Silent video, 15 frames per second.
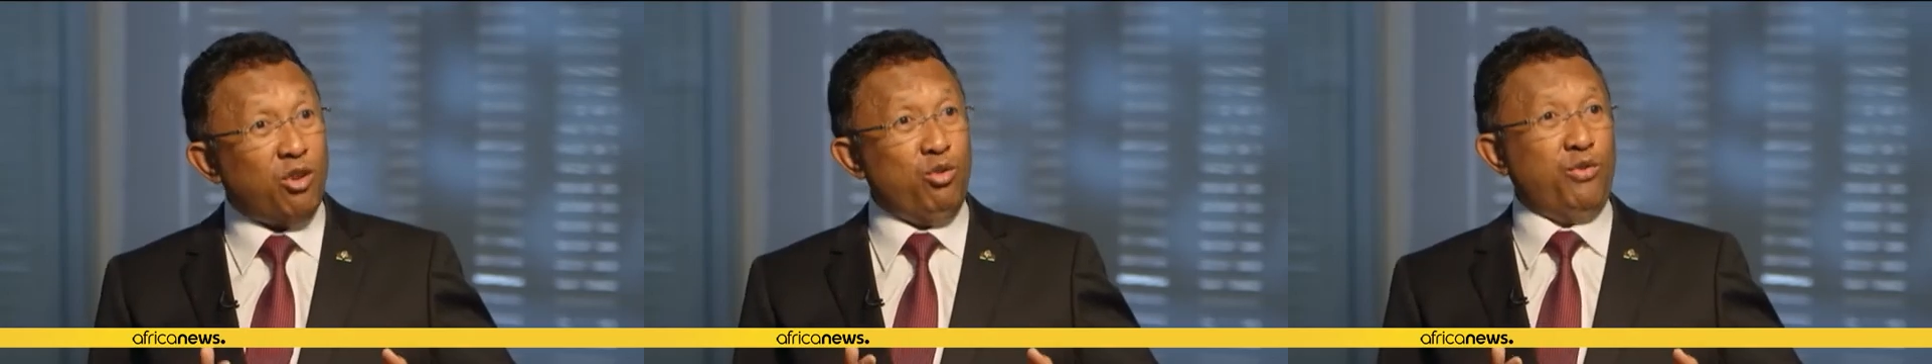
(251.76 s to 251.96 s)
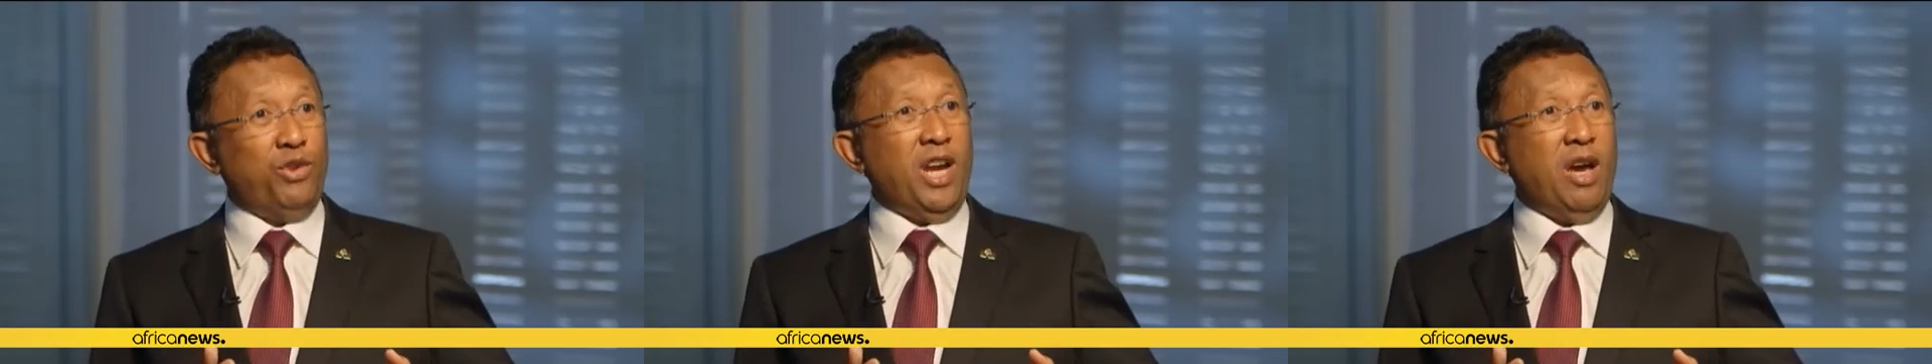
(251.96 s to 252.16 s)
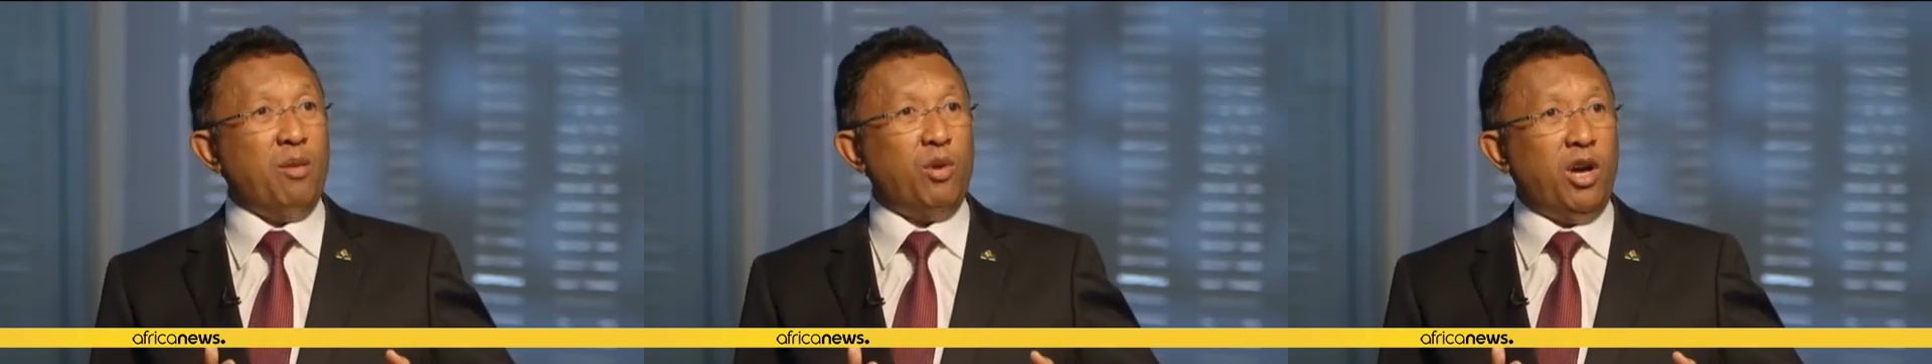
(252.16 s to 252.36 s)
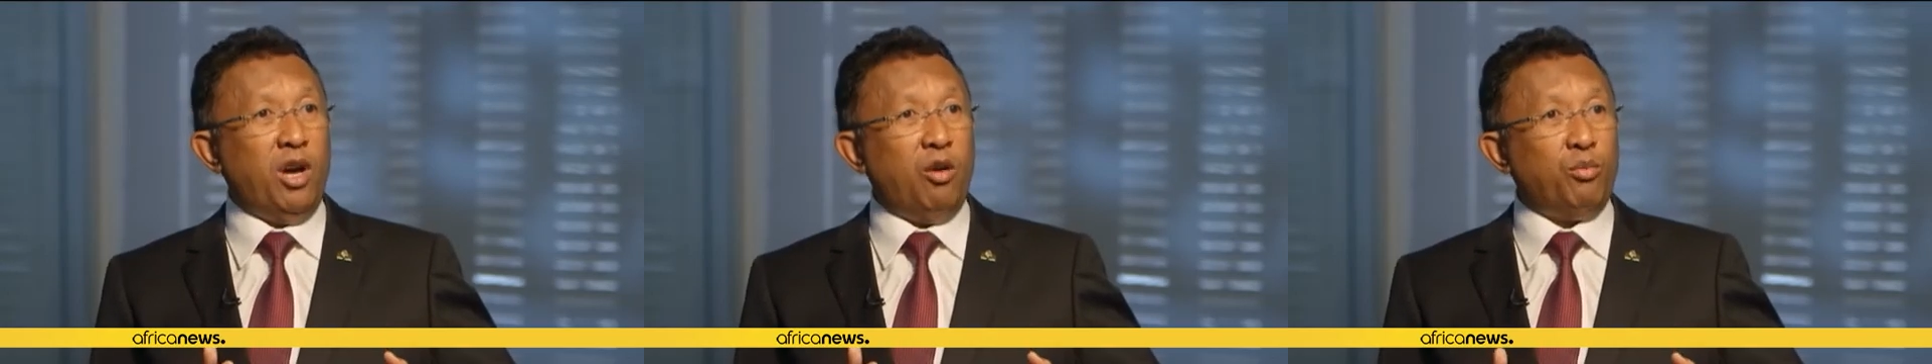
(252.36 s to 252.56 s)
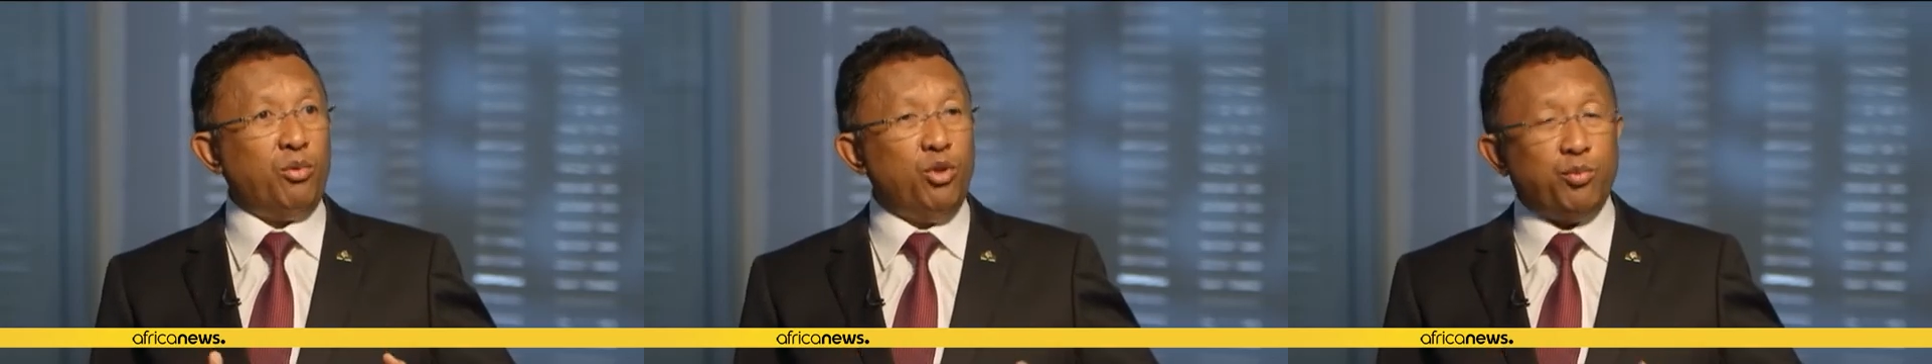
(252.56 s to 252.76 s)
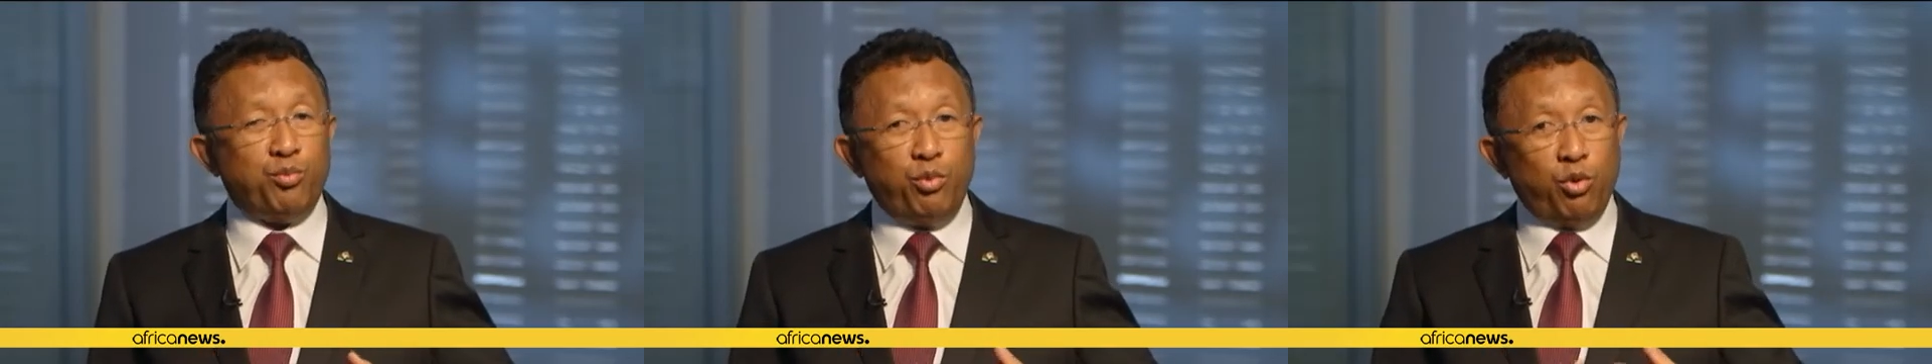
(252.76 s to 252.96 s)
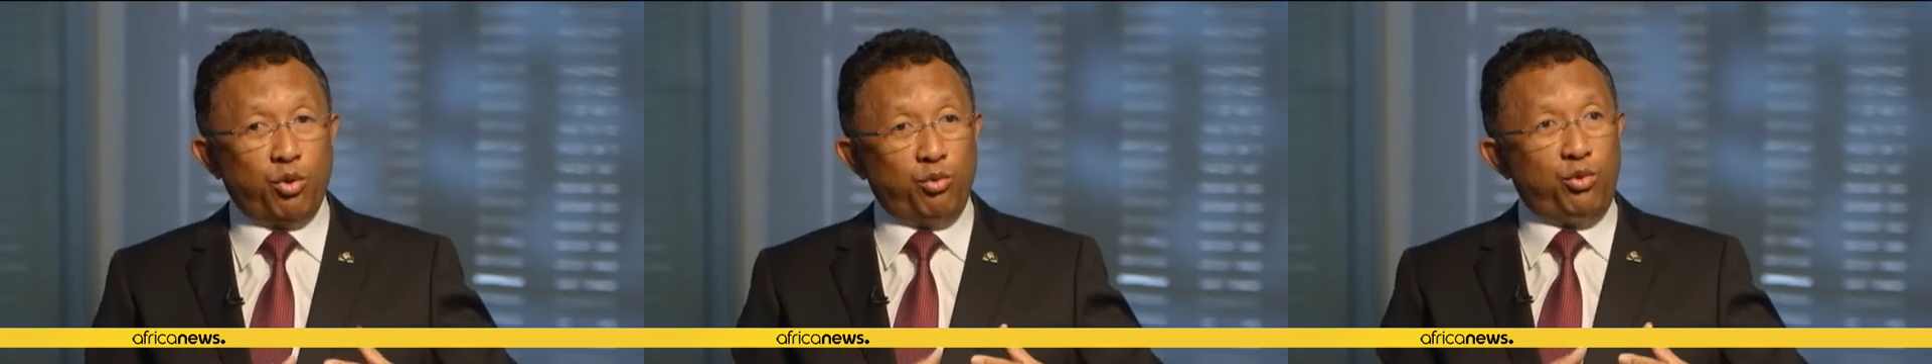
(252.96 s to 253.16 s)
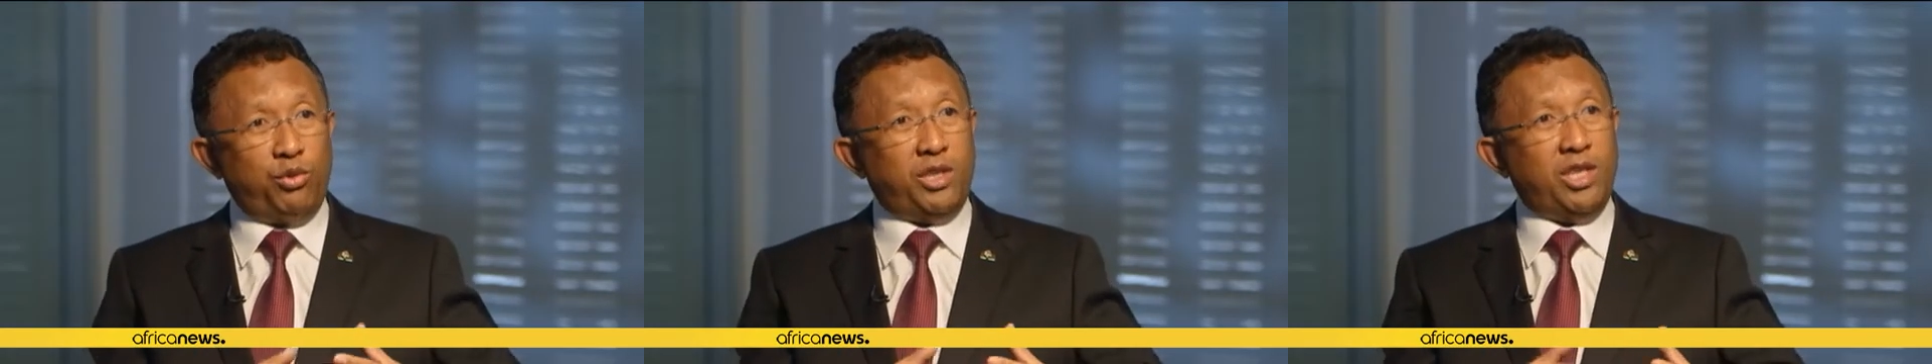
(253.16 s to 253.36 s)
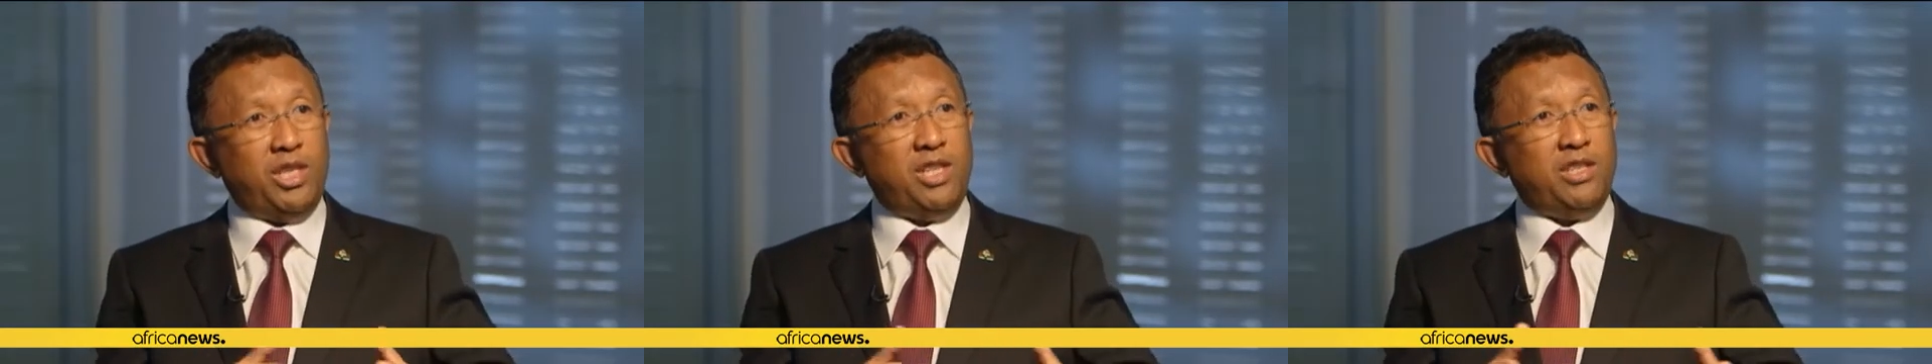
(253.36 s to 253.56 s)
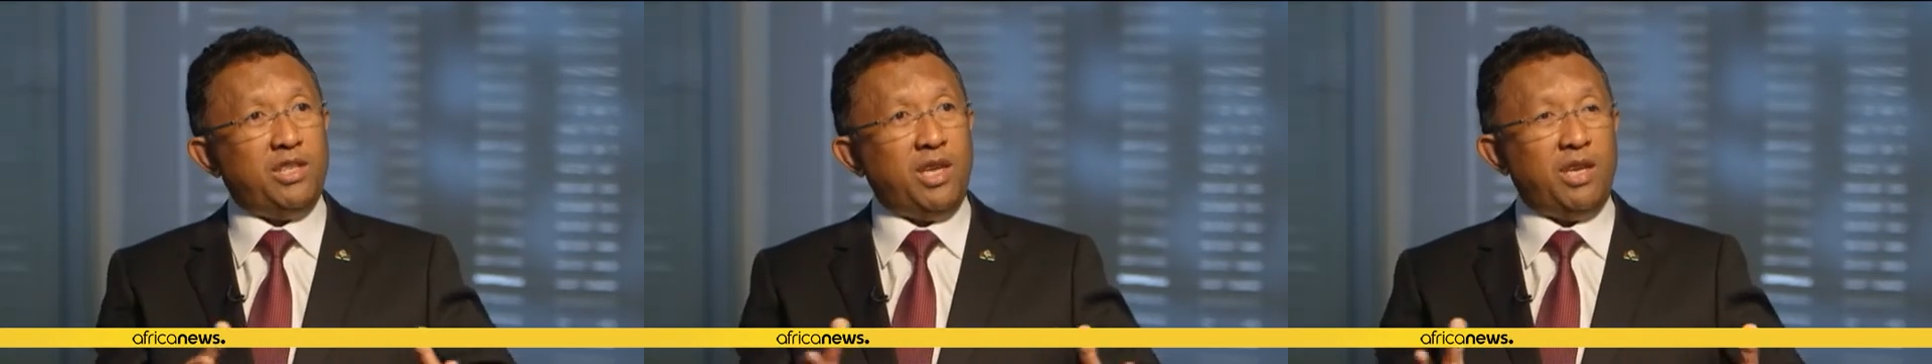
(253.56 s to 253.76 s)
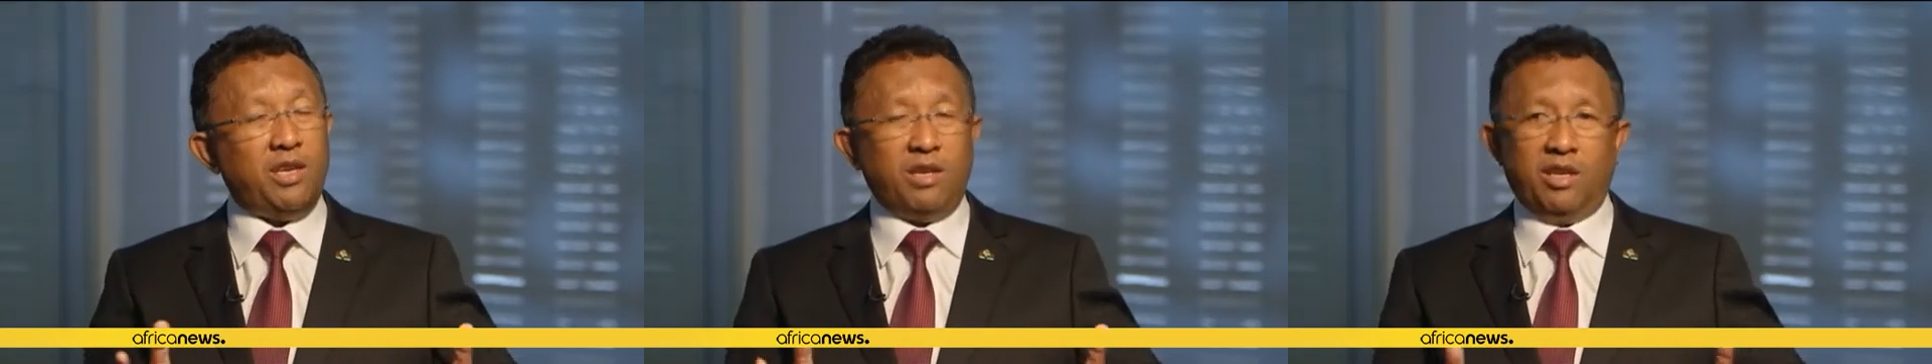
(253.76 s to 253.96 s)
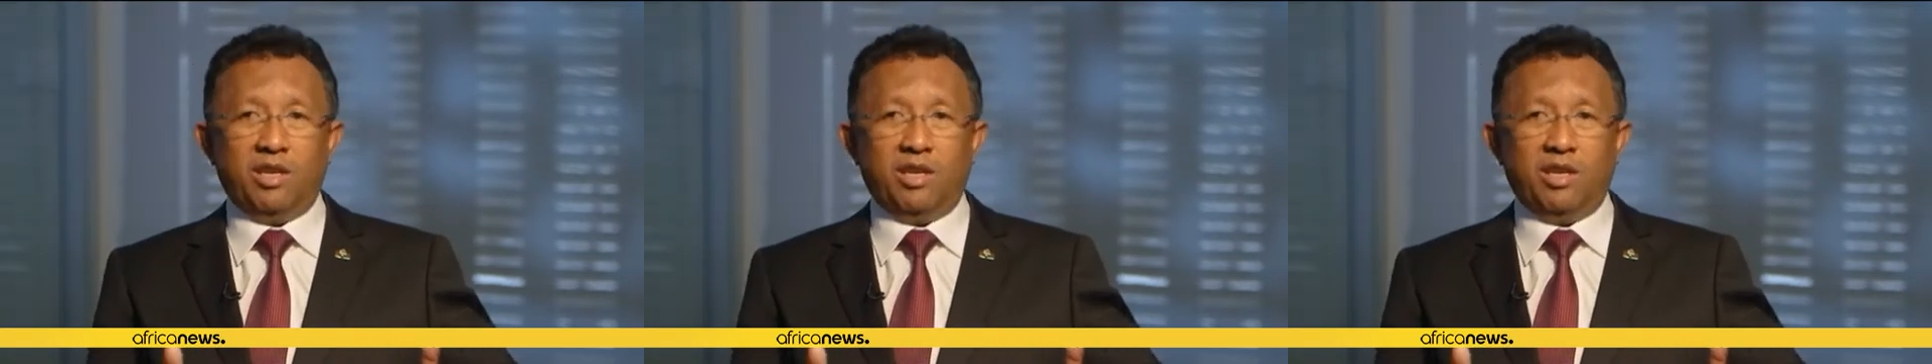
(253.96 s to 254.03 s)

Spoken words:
make the most of our resources